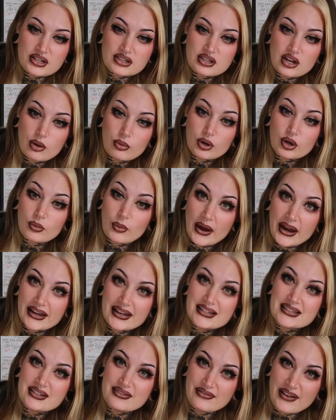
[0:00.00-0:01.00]
So we're
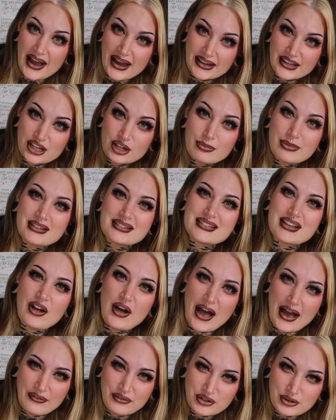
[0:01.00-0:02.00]
waiting to vacuum until
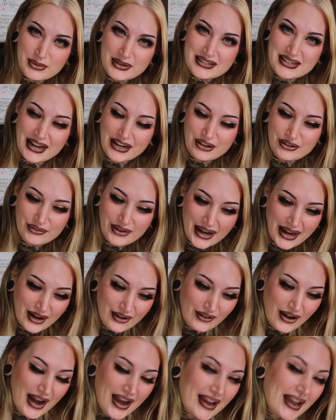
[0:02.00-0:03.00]
after we decorate,
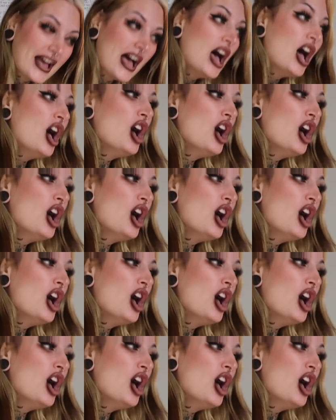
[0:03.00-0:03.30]
all right?